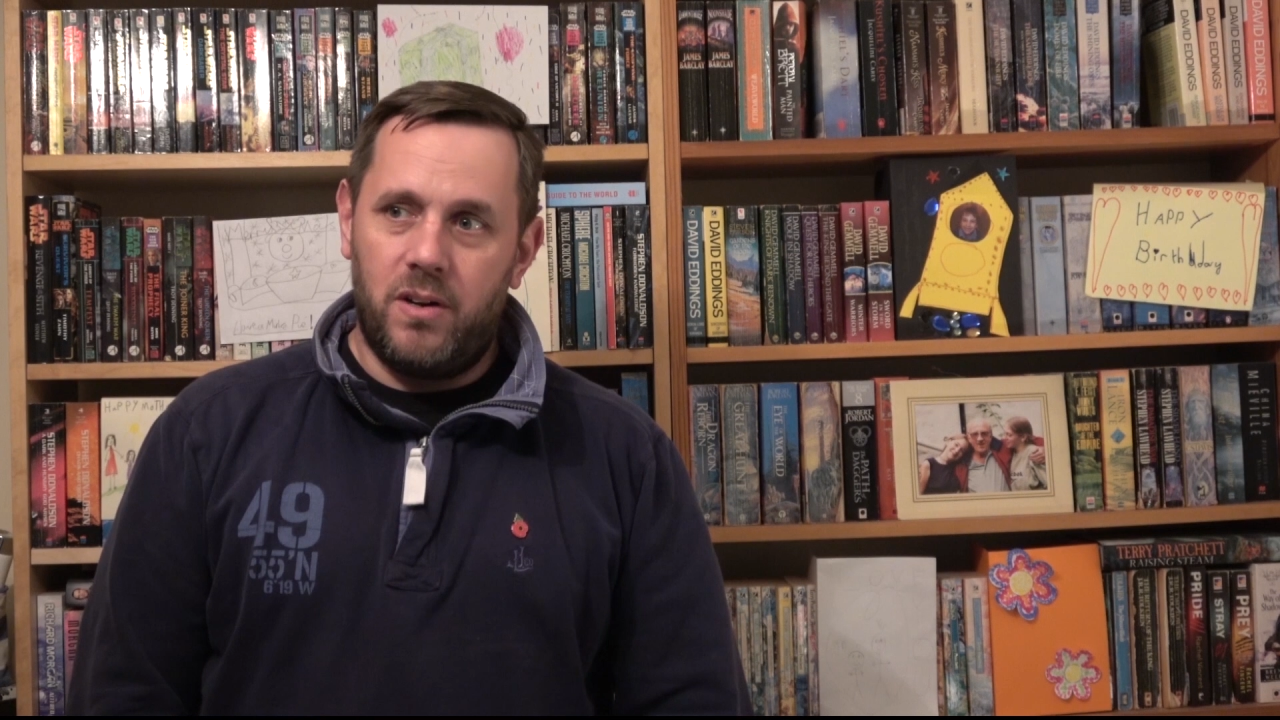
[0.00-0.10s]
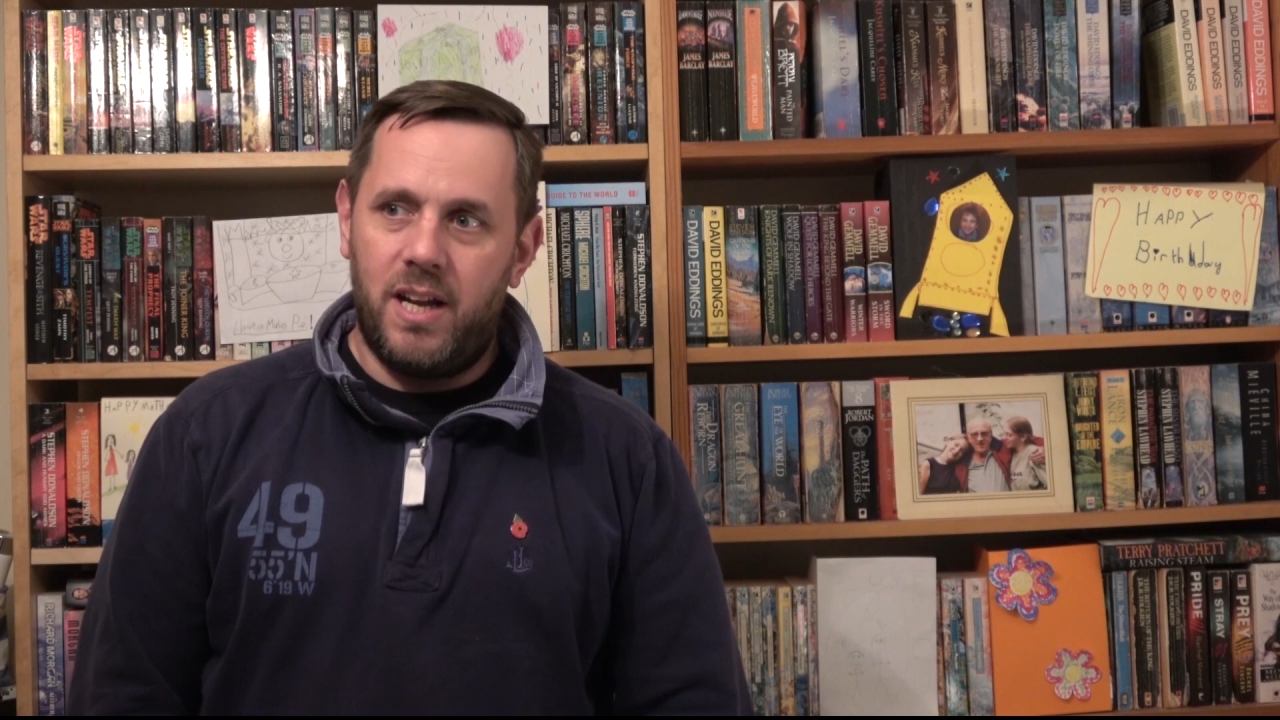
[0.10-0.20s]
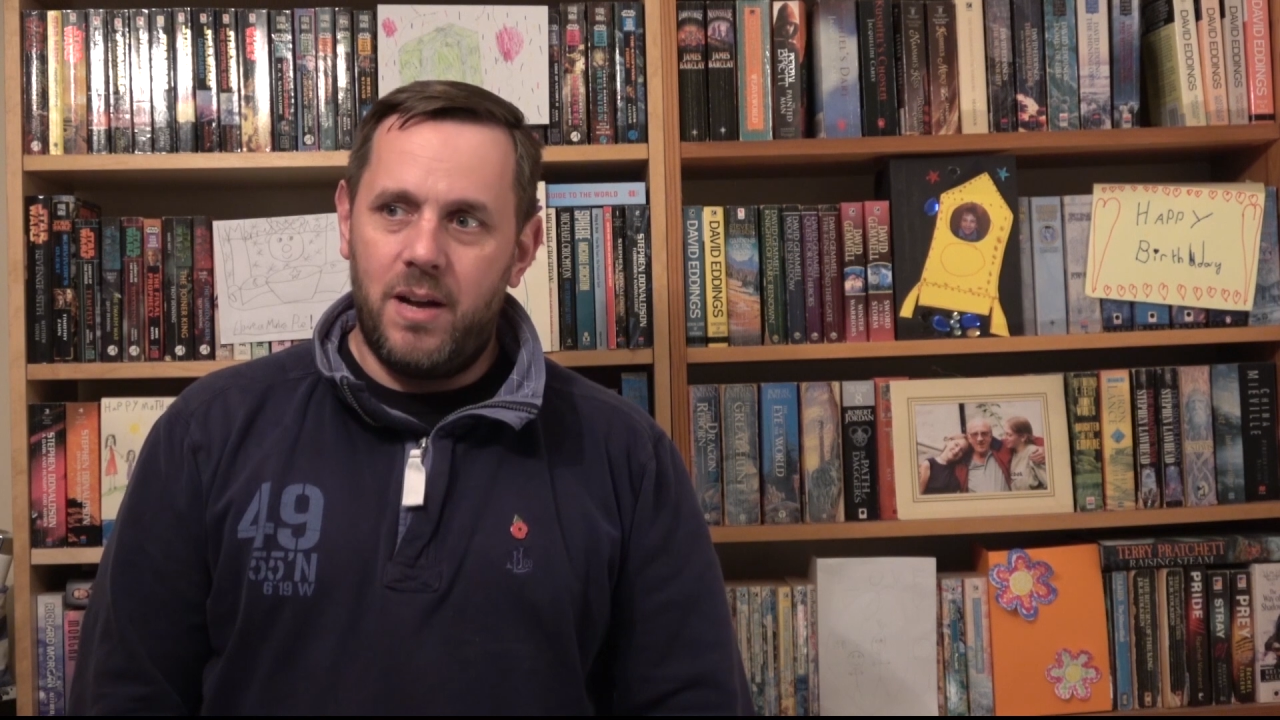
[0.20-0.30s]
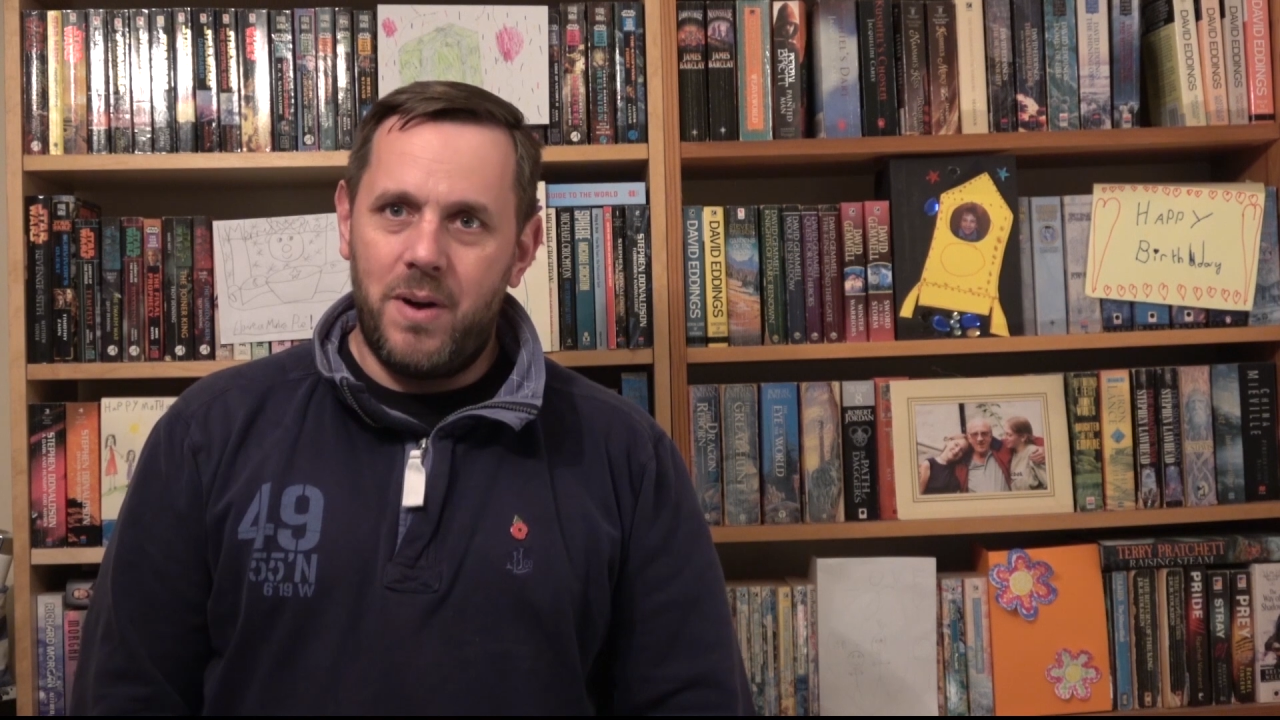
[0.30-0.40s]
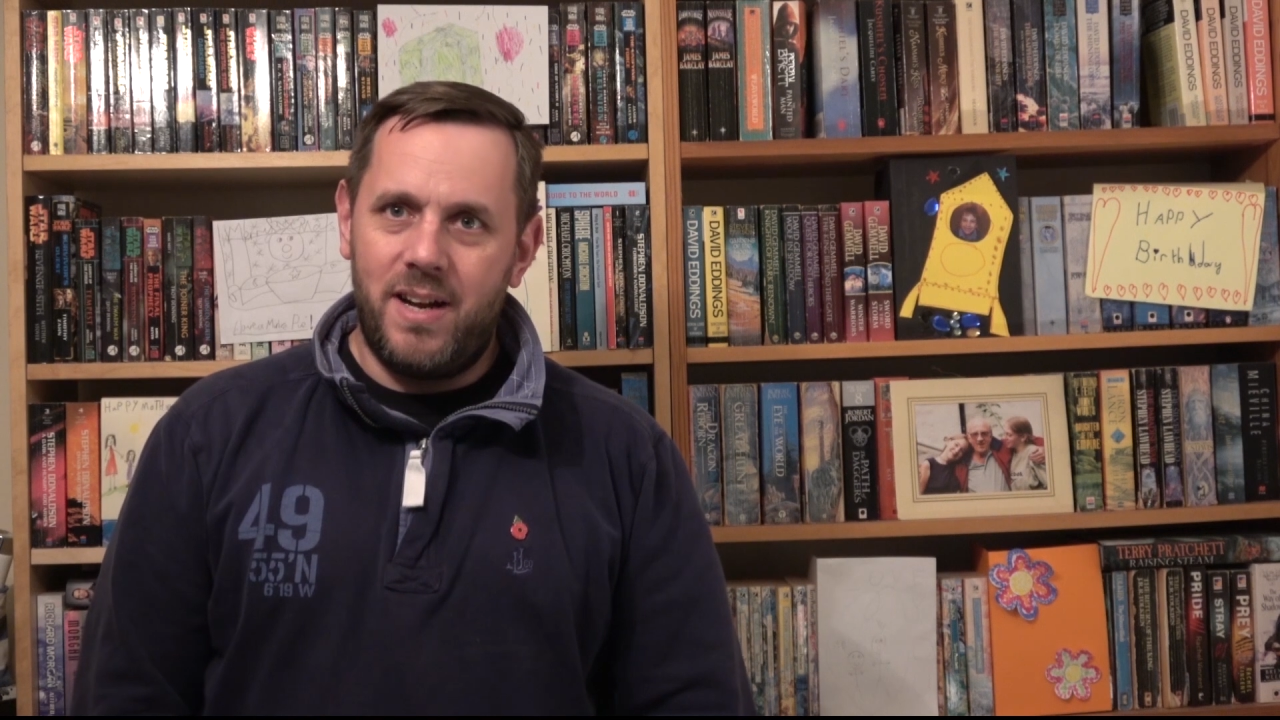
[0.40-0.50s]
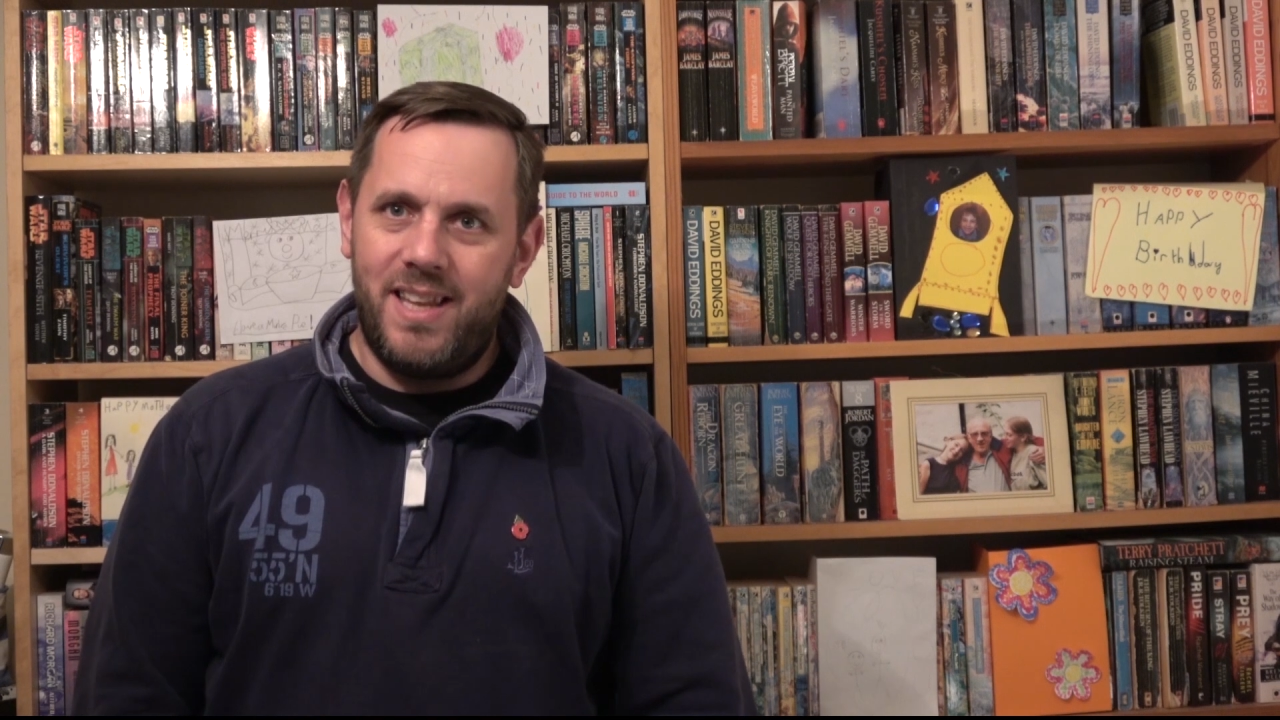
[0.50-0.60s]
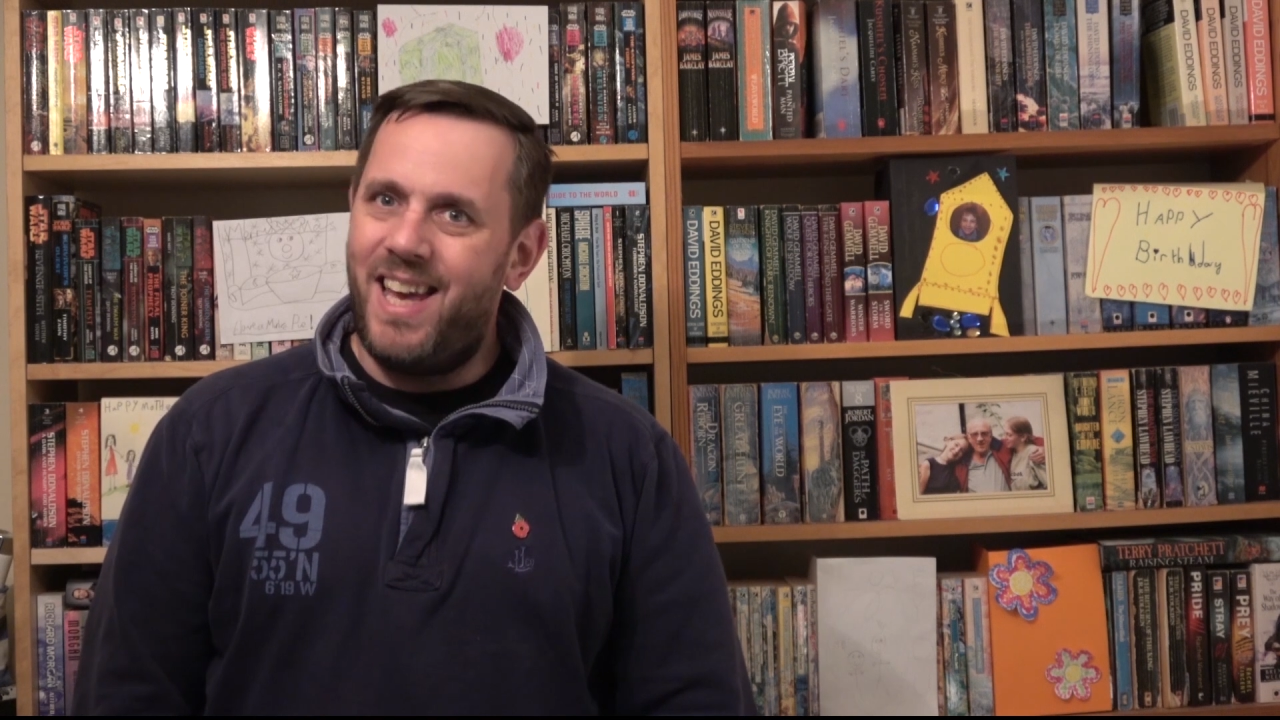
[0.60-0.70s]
look at it and went,